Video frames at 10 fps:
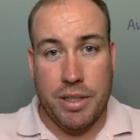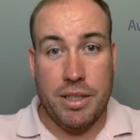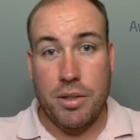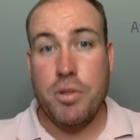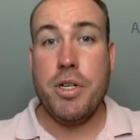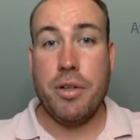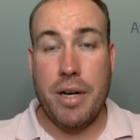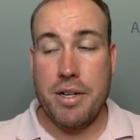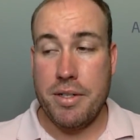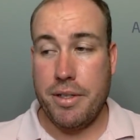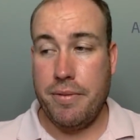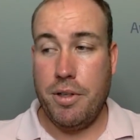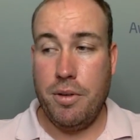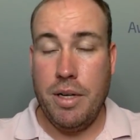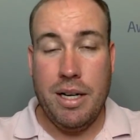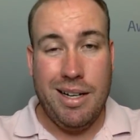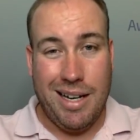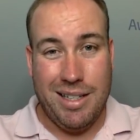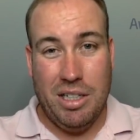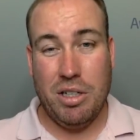within 2 generations of you,
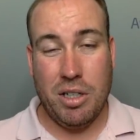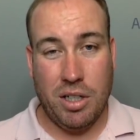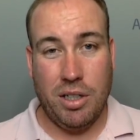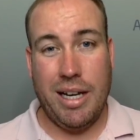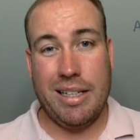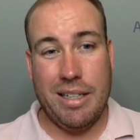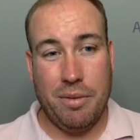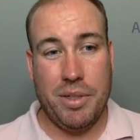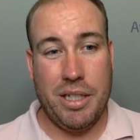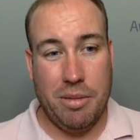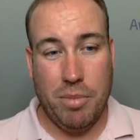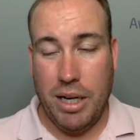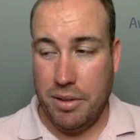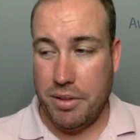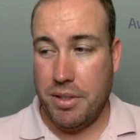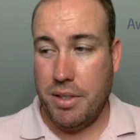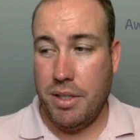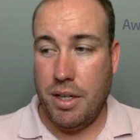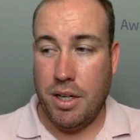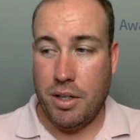and then you can collect and redeem
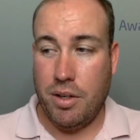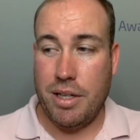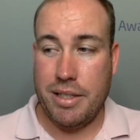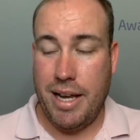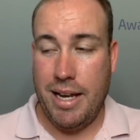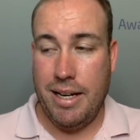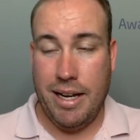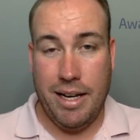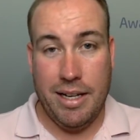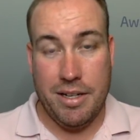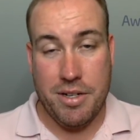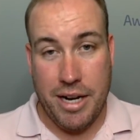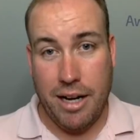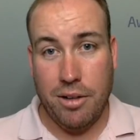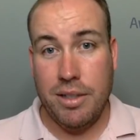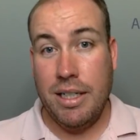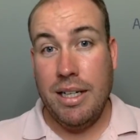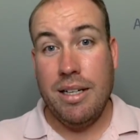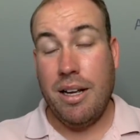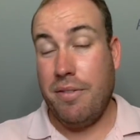miles across ANA and JAL.
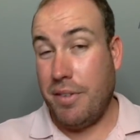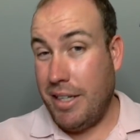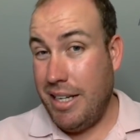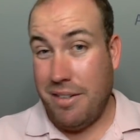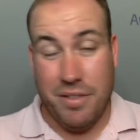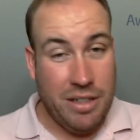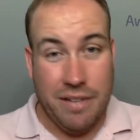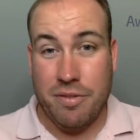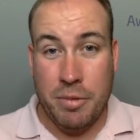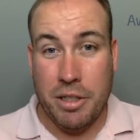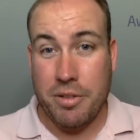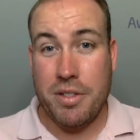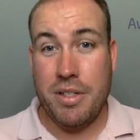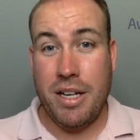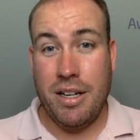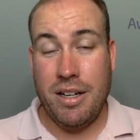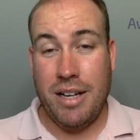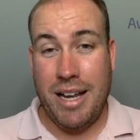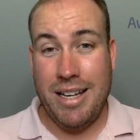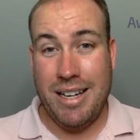If you're not familiar with
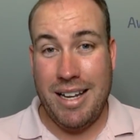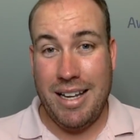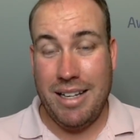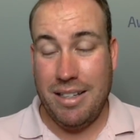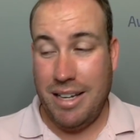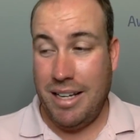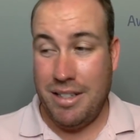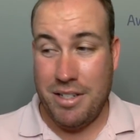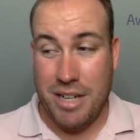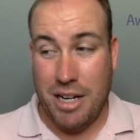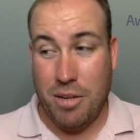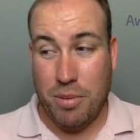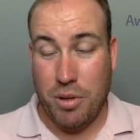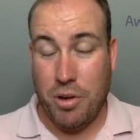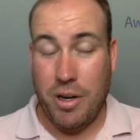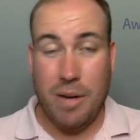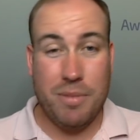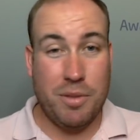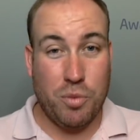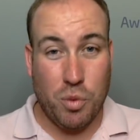ANA and the JAL
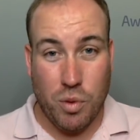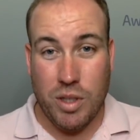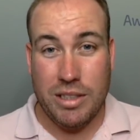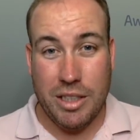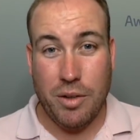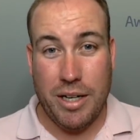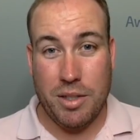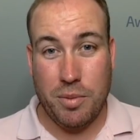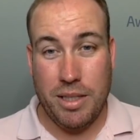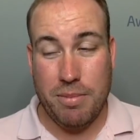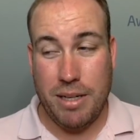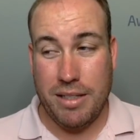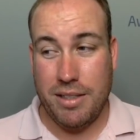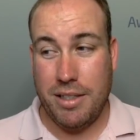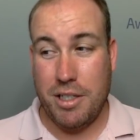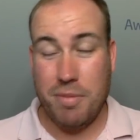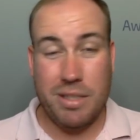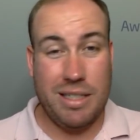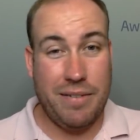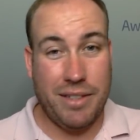program, some really great sweet spots in there,
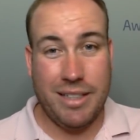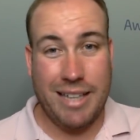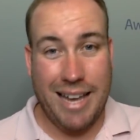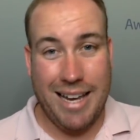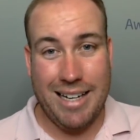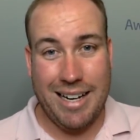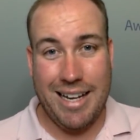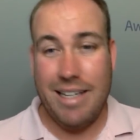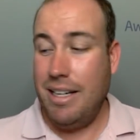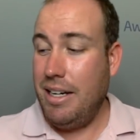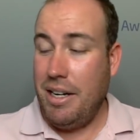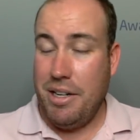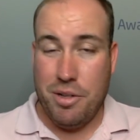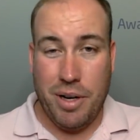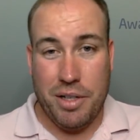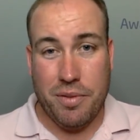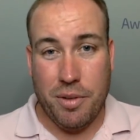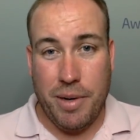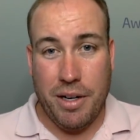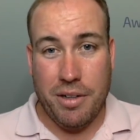specifically ANA. Transfer
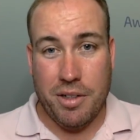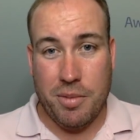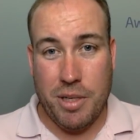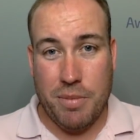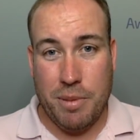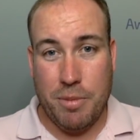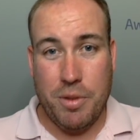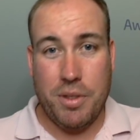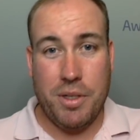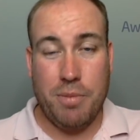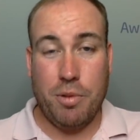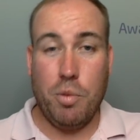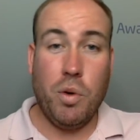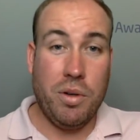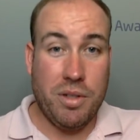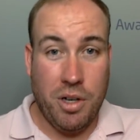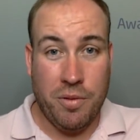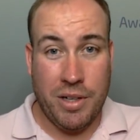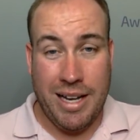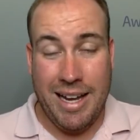American Express membership rewards
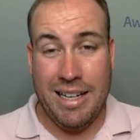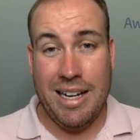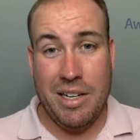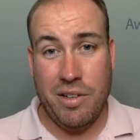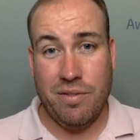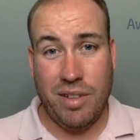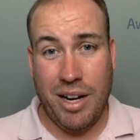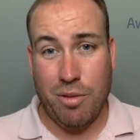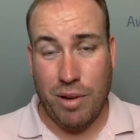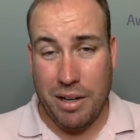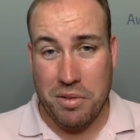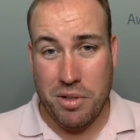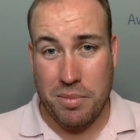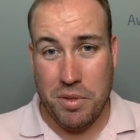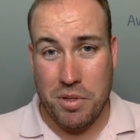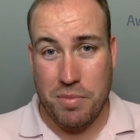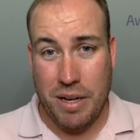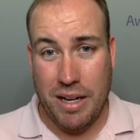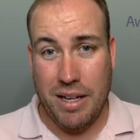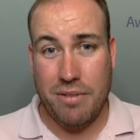over to ANA. You can fly round trip to
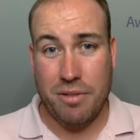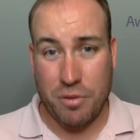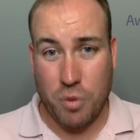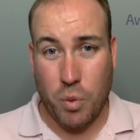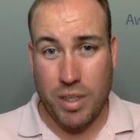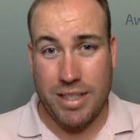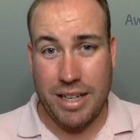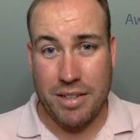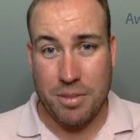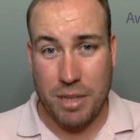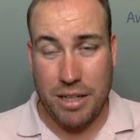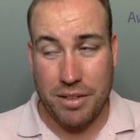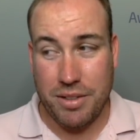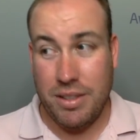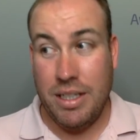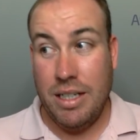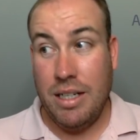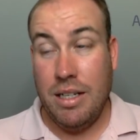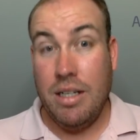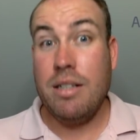Japan for 40,000 miles.
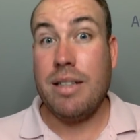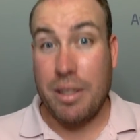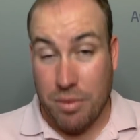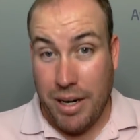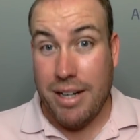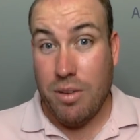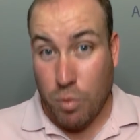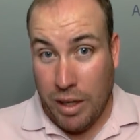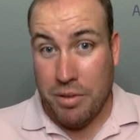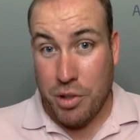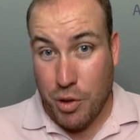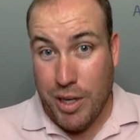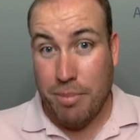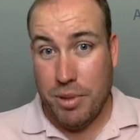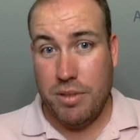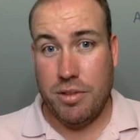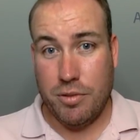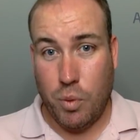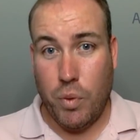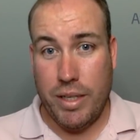That's right, round trip for
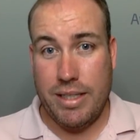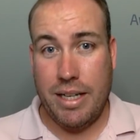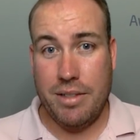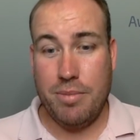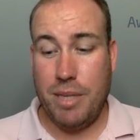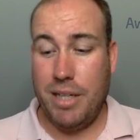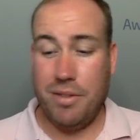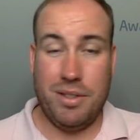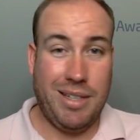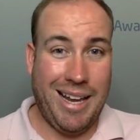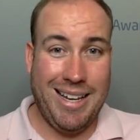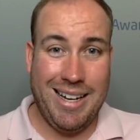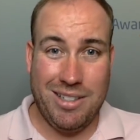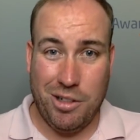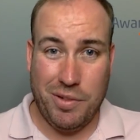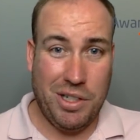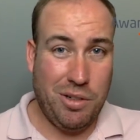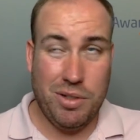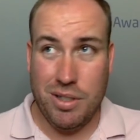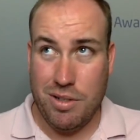40,000 miles. ANA serves
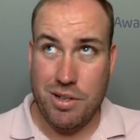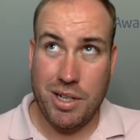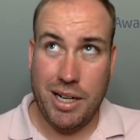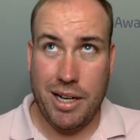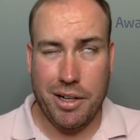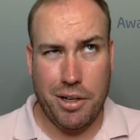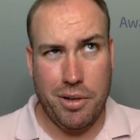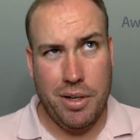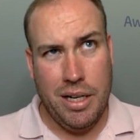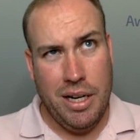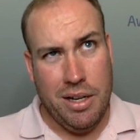Houston, Chicago,